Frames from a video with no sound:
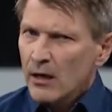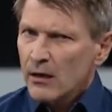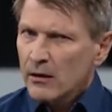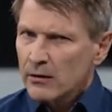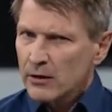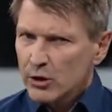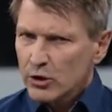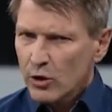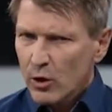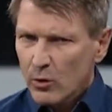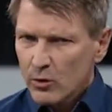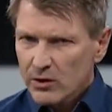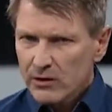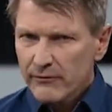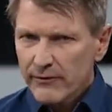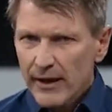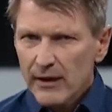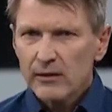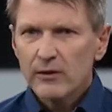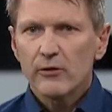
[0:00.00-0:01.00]
The total
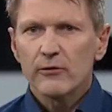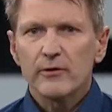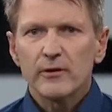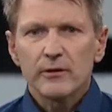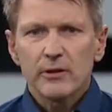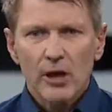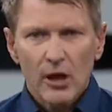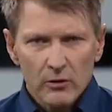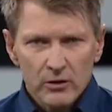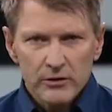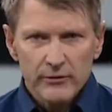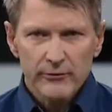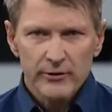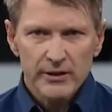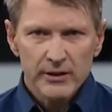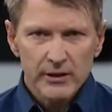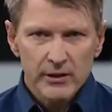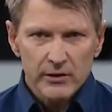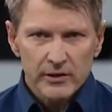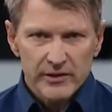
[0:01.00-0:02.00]
value of
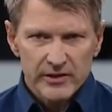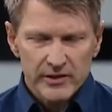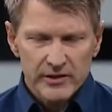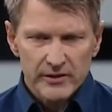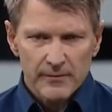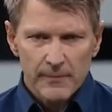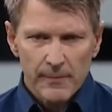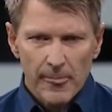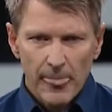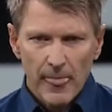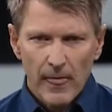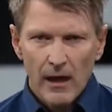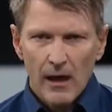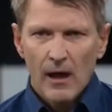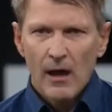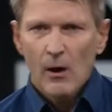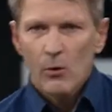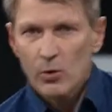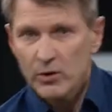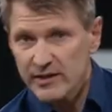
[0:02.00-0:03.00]
counterfeit goods
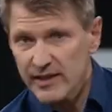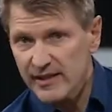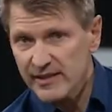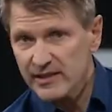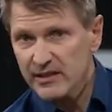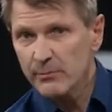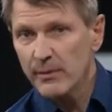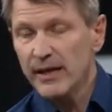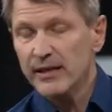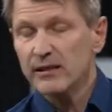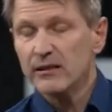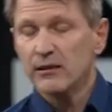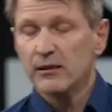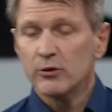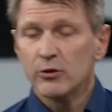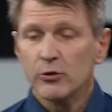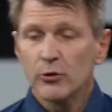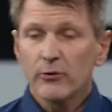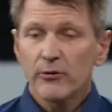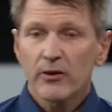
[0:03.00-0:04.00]
was estimated in
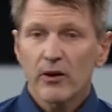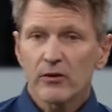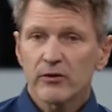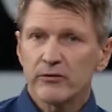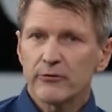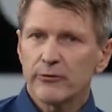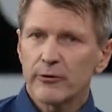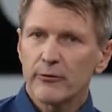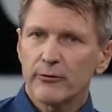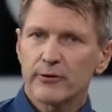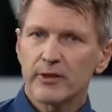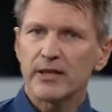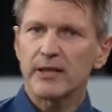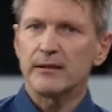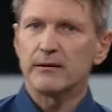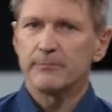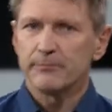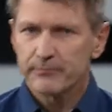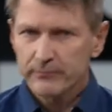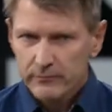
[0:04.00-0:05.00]

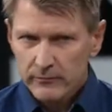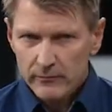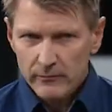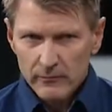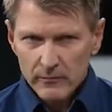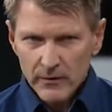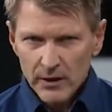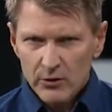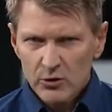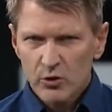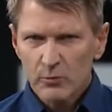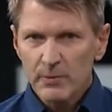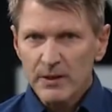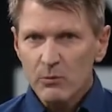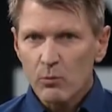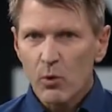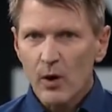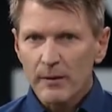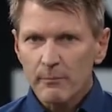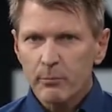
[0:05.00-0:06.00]
2015 to be
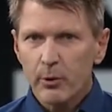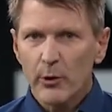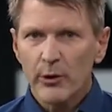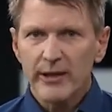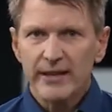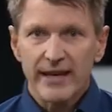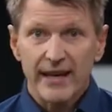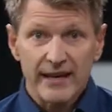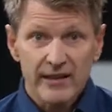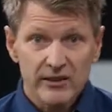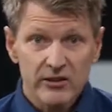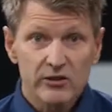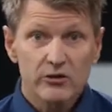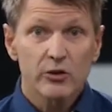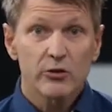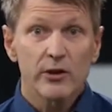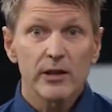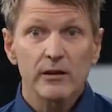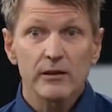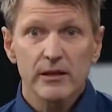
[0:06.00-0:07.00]
$1.8
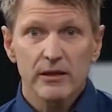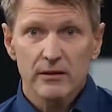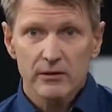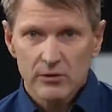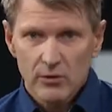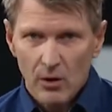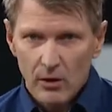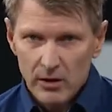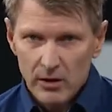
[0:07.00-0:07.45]
trillion.